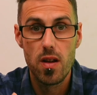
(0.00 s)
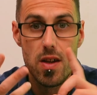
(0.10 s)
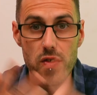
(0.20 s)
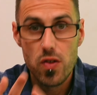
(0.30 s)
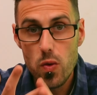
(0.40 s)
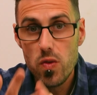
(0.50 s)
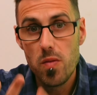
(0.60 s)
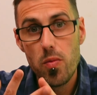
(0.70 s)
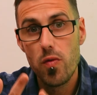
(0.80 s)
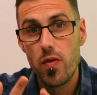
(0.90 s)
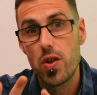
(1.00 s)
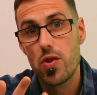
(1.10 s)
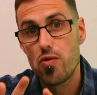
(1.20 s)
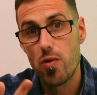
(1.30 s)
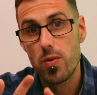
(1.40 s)
suitable for
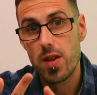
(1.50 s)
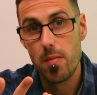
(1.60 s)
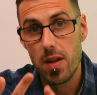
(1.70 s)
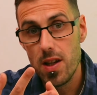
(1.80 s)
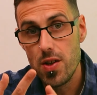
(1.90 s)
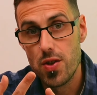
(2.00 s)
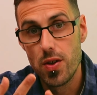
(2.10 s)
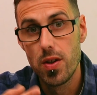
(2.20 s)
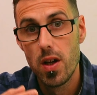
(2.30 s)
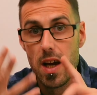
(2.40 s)
controlled demolition,